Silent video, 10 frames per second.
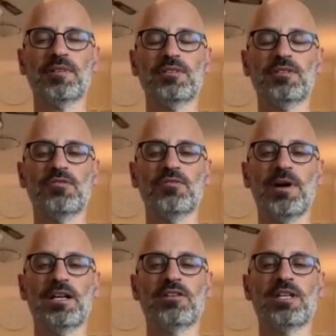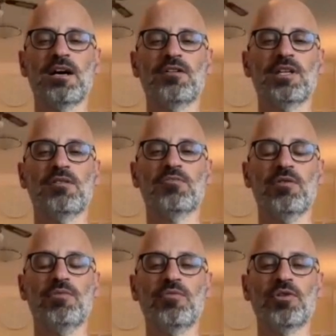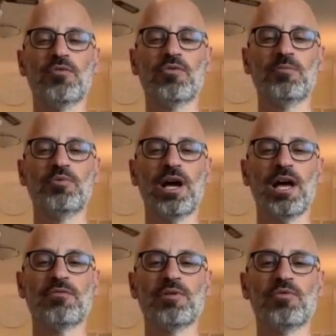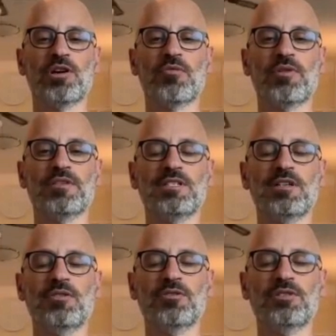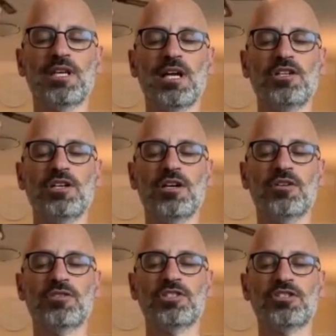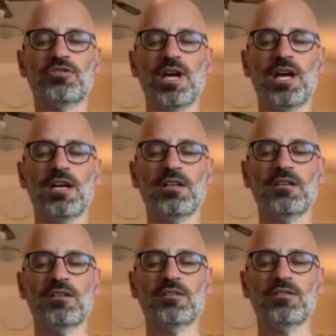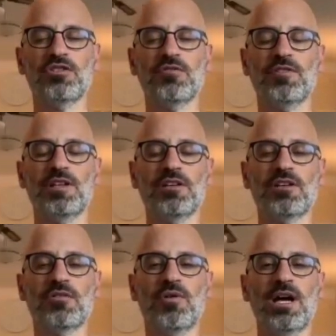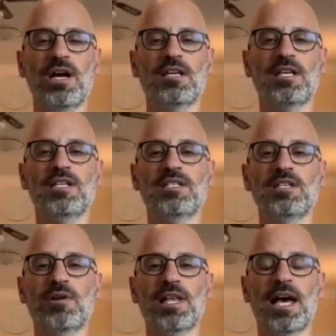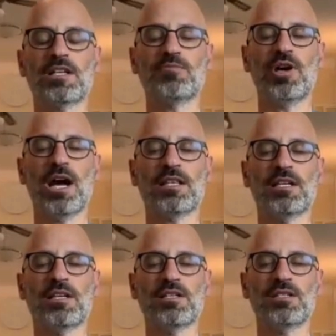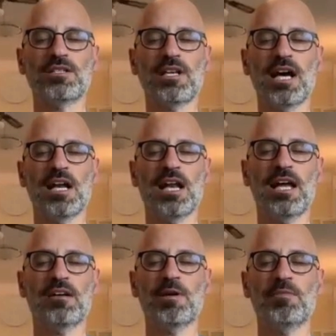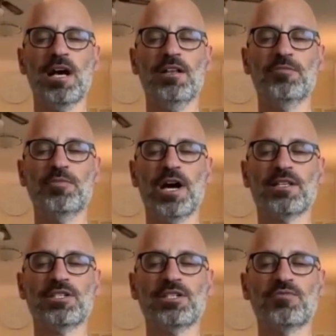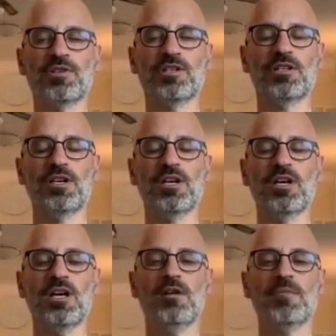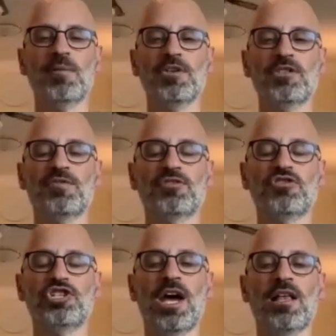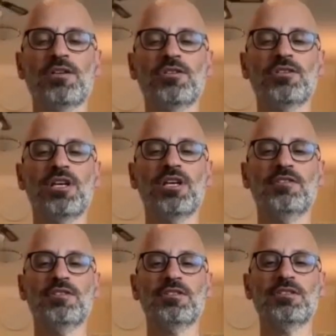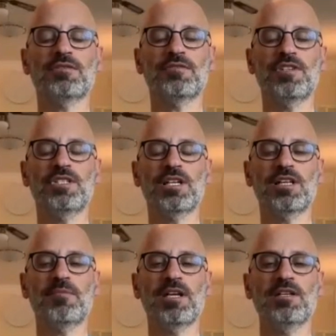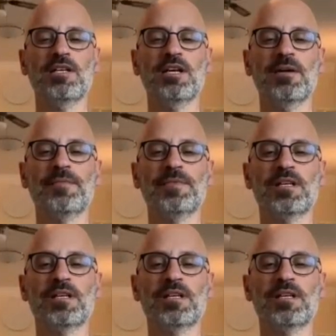It's a good reminder now that when we work with the breath, we work with zero tension or strain. Should feel quite an easy, relaxed practice, unlike maybe other practices where it might be useful to challenge ourselves physically, mentally.